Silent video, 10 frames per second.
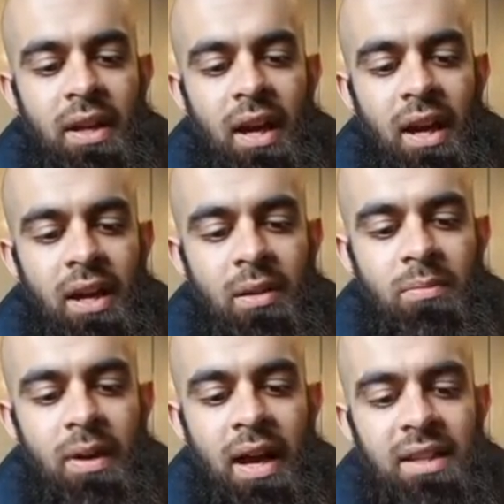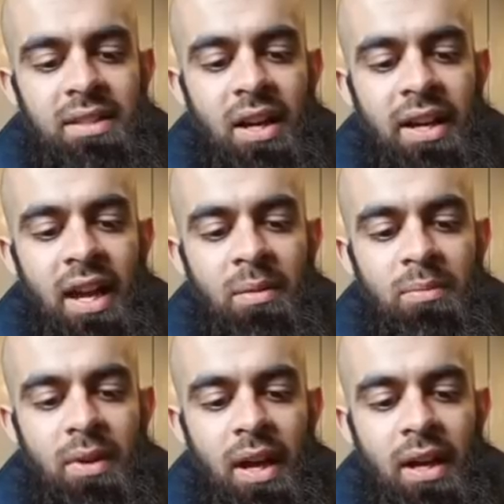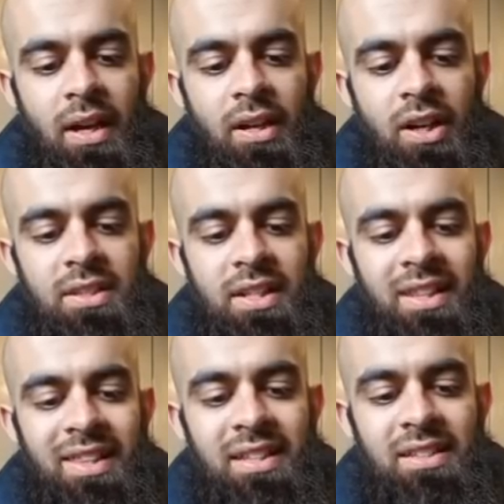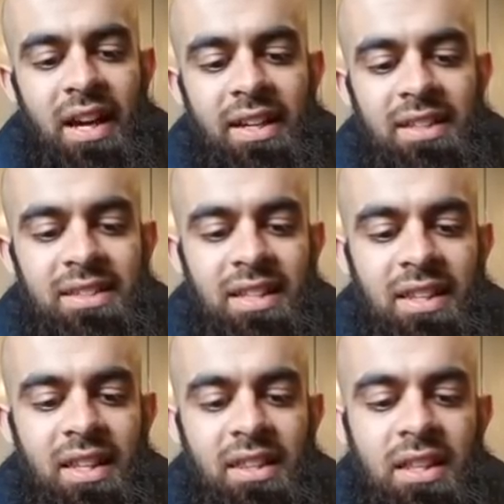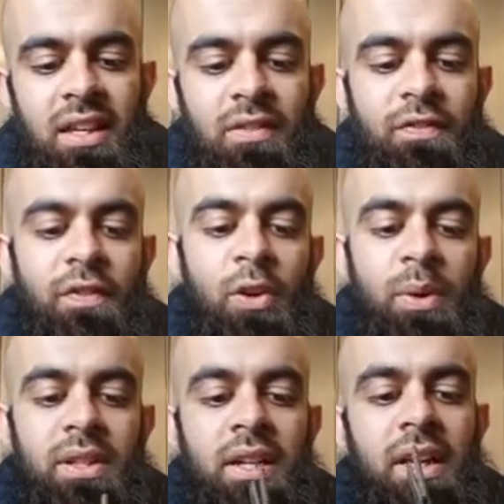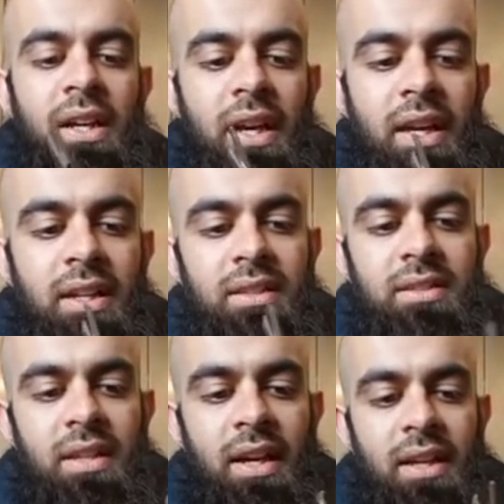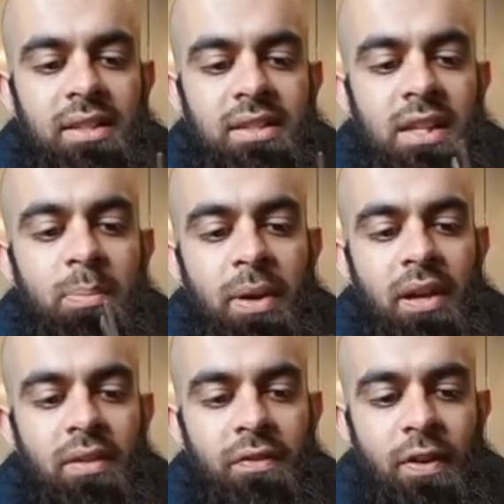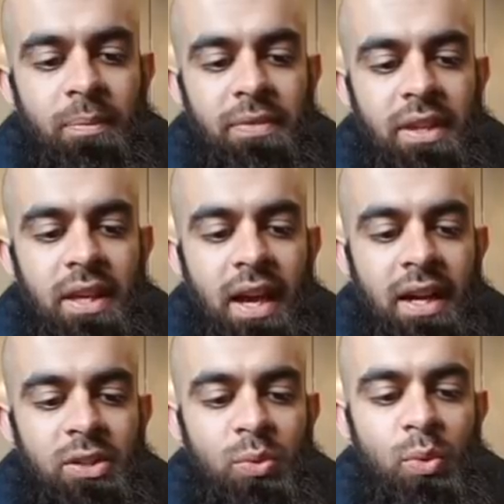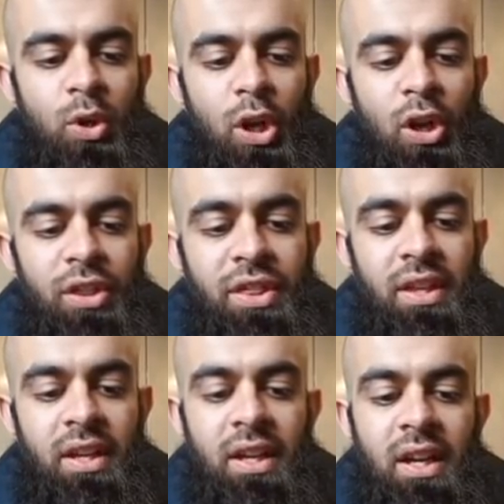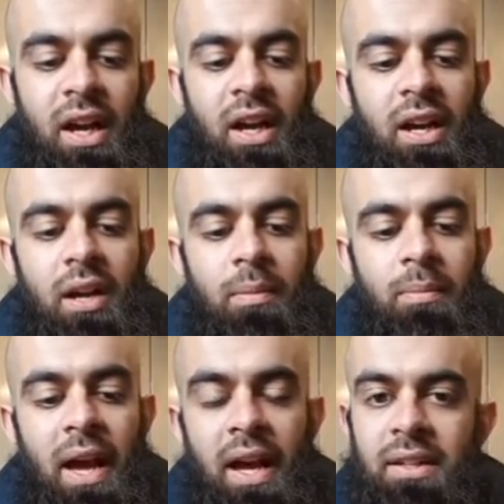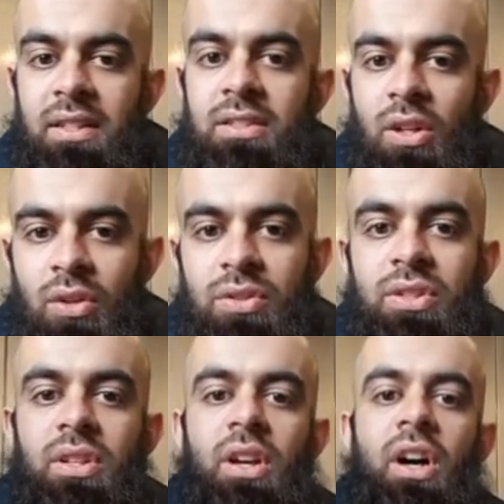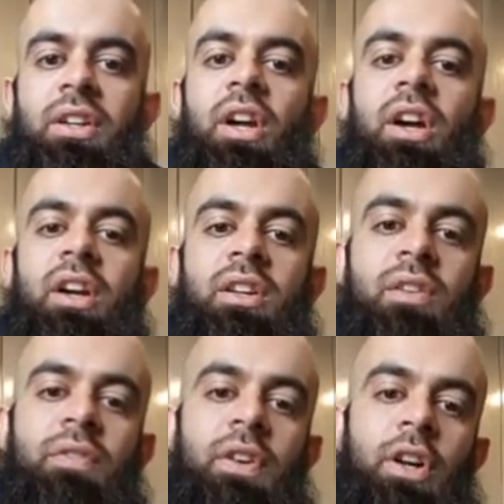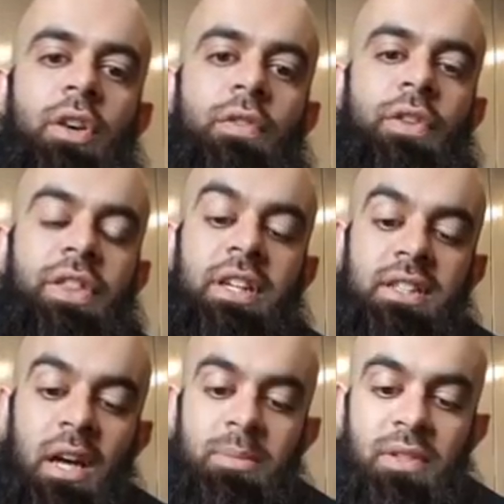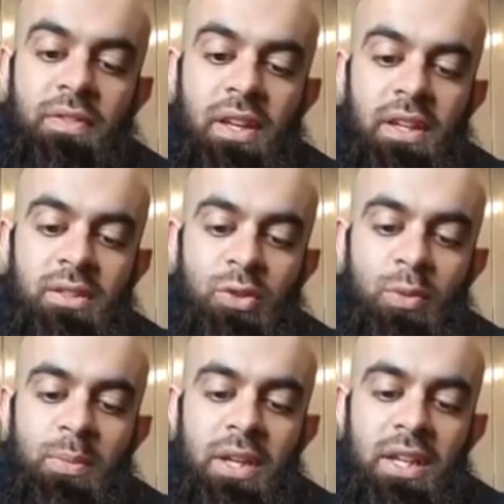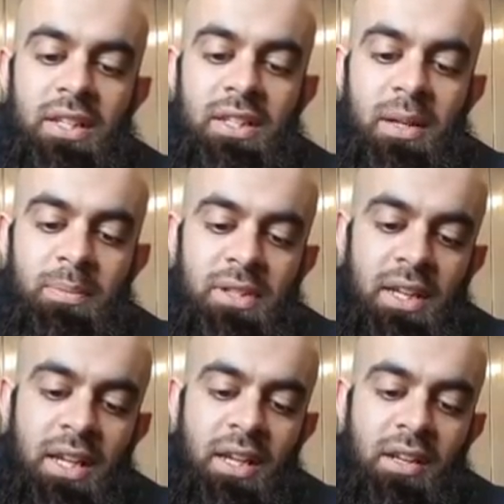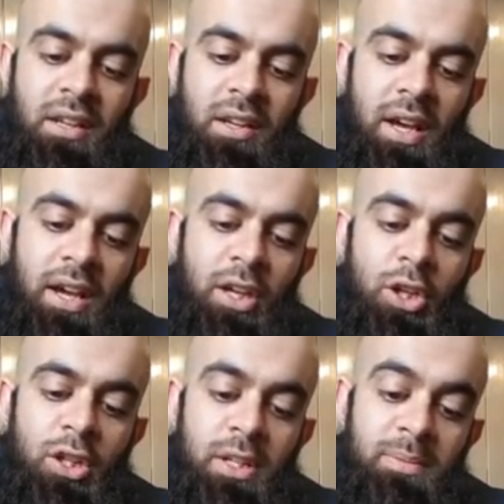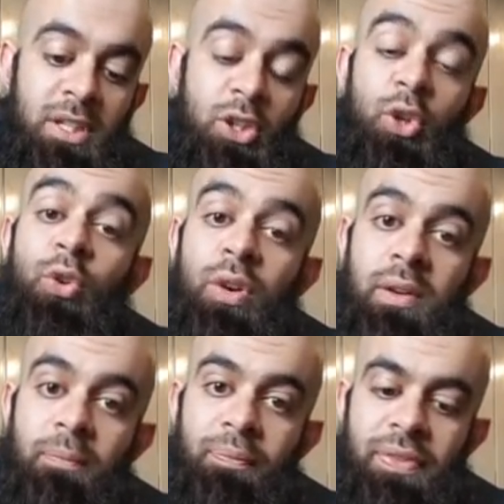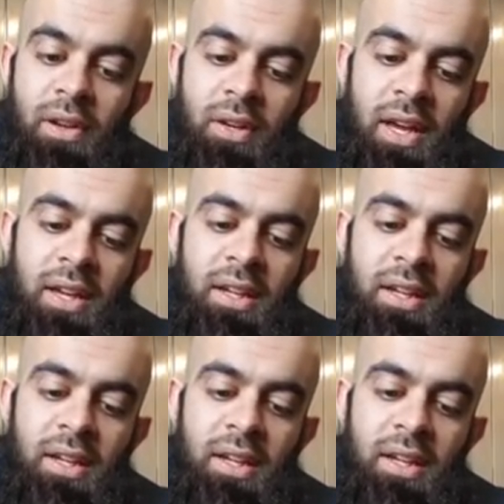am cutting this, I can see that the fluid is seeping from the actual cloth, and it's not unheard of for these types of things to be dipped in urine. Okay,